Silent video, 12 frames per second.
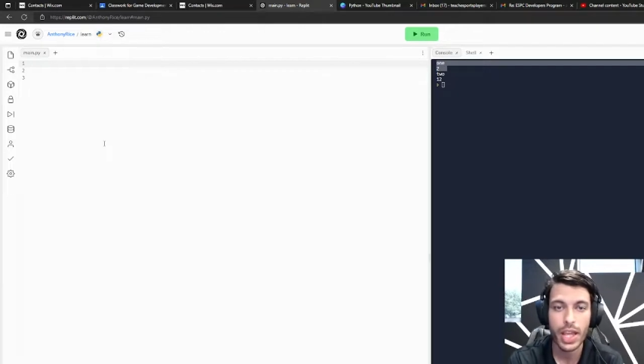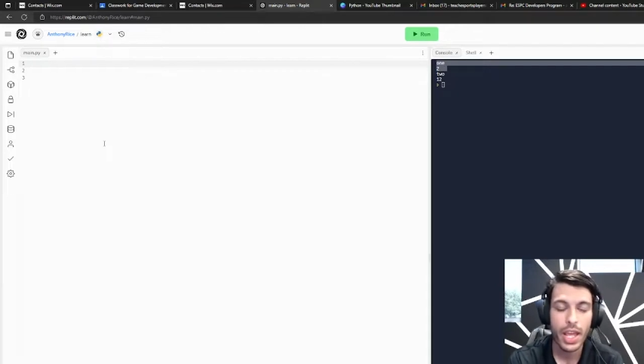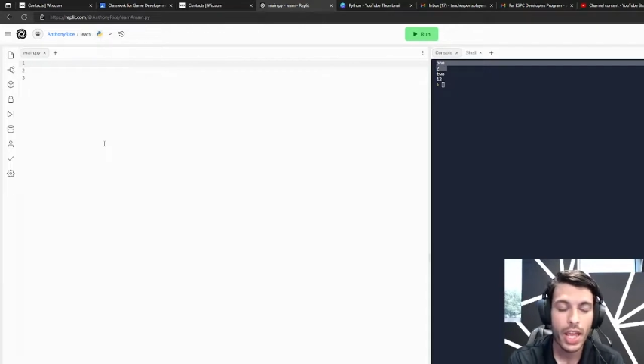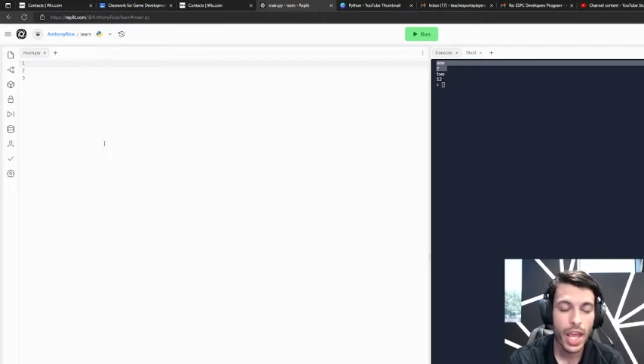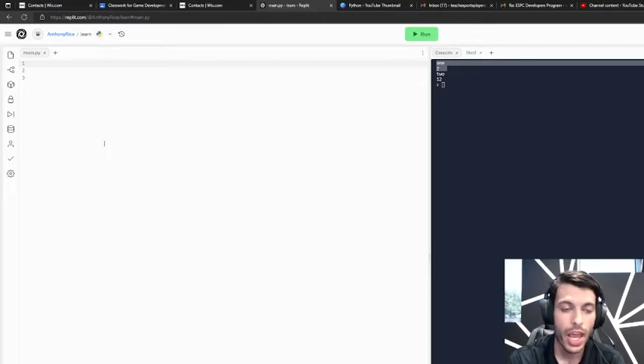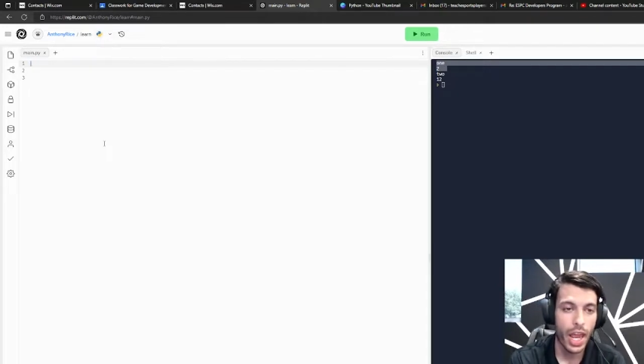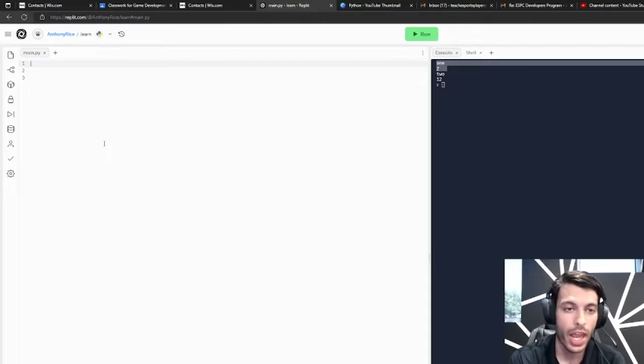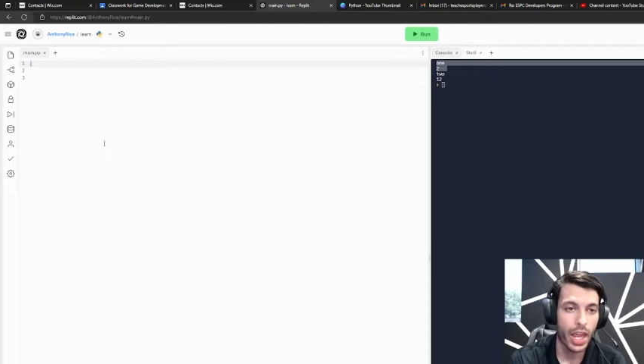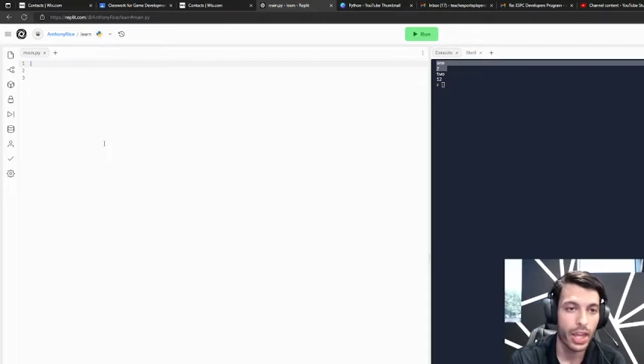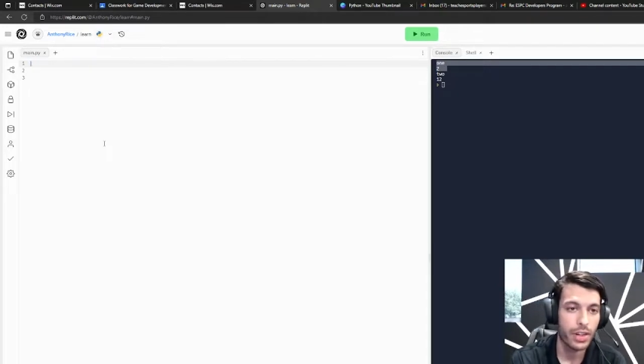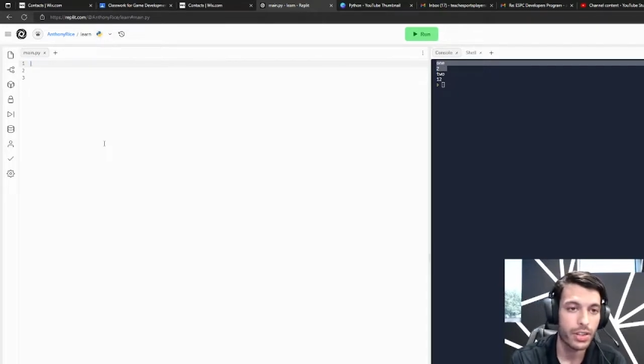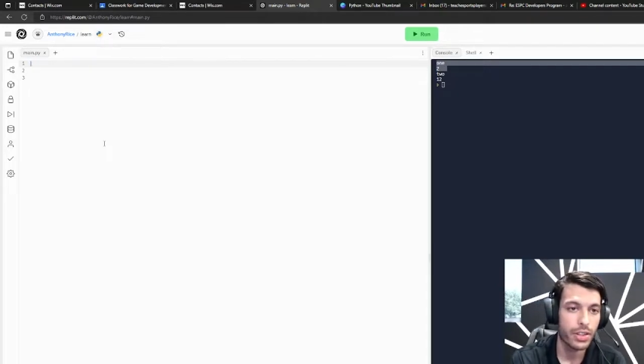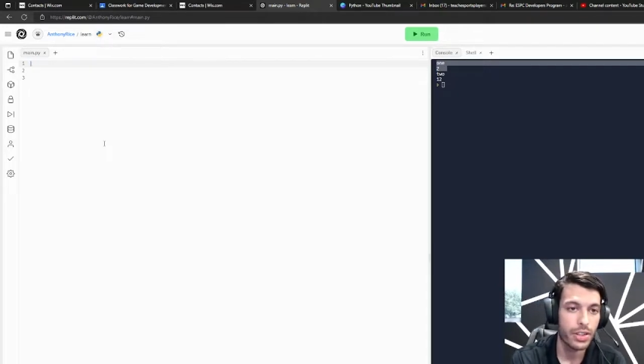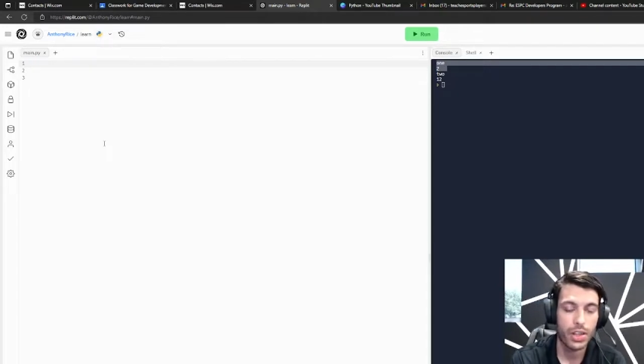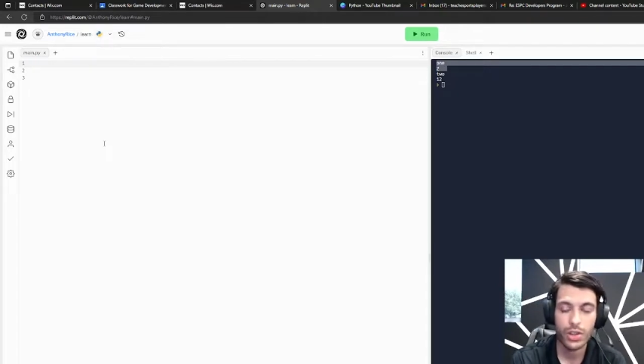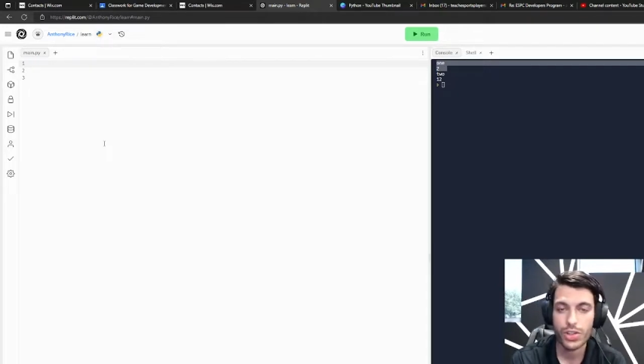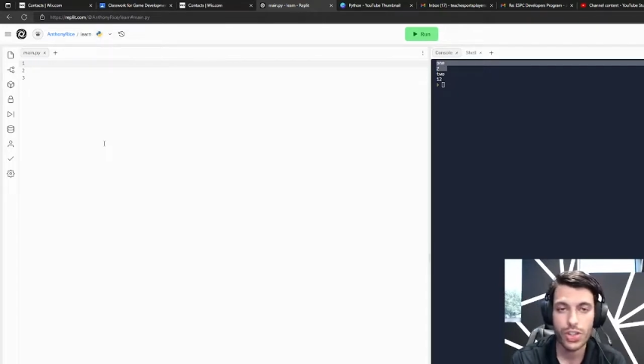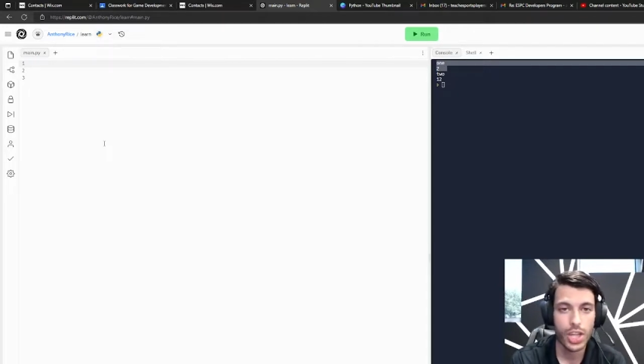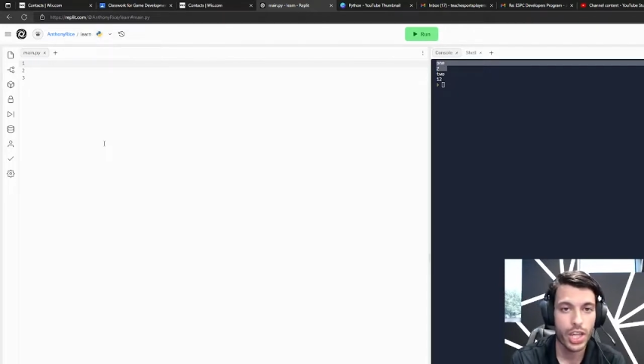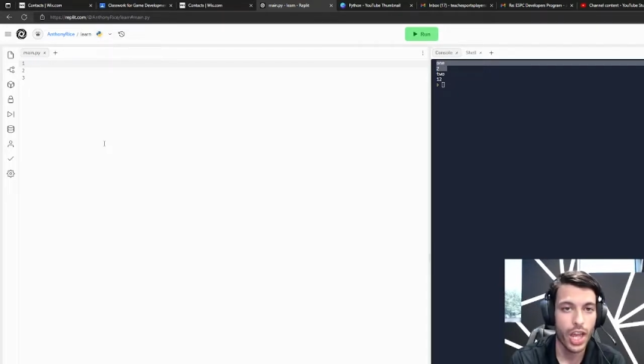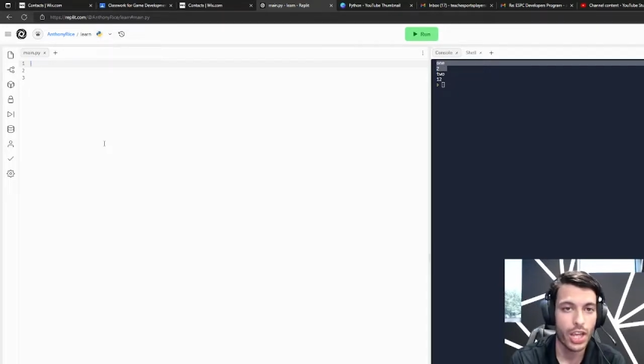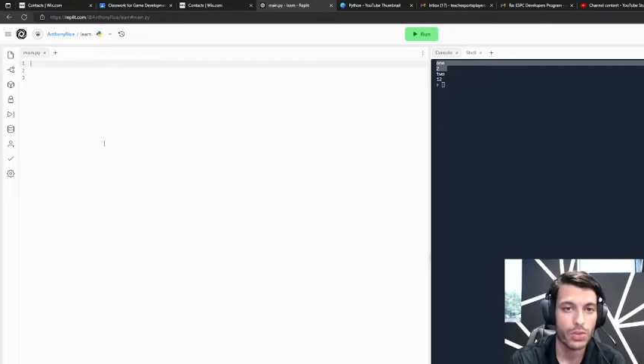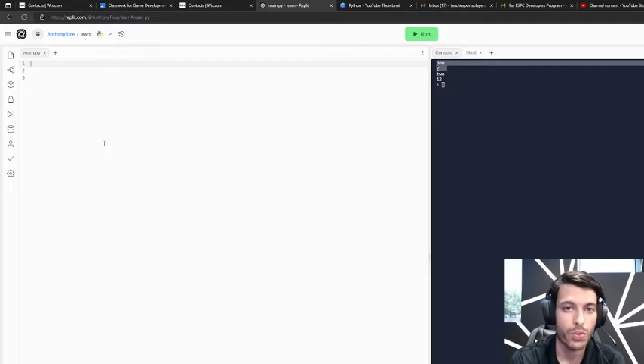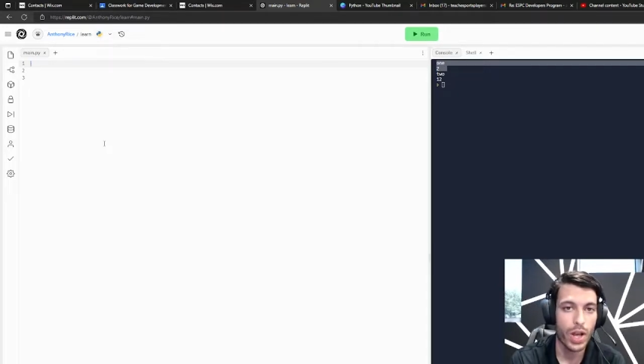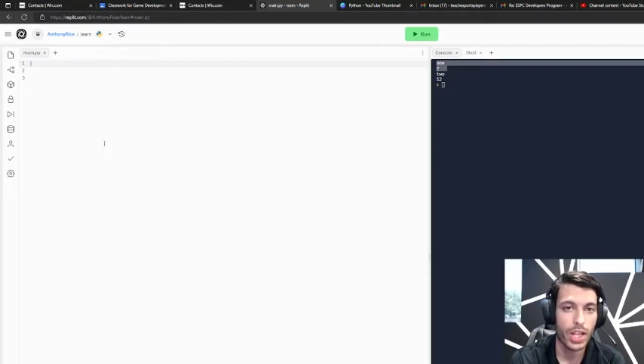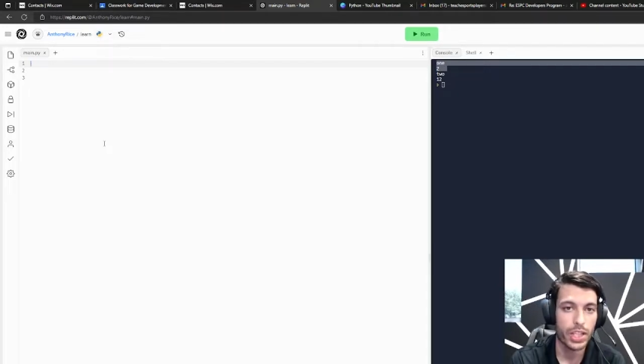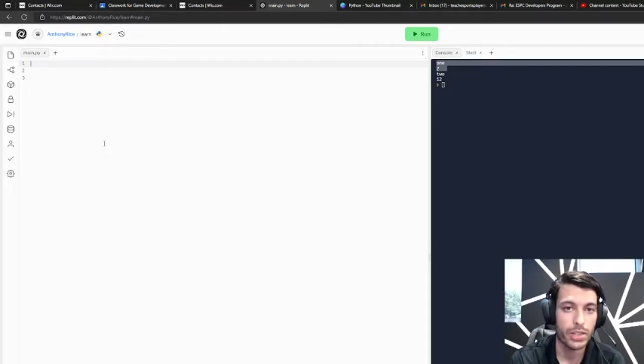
and coaching as well as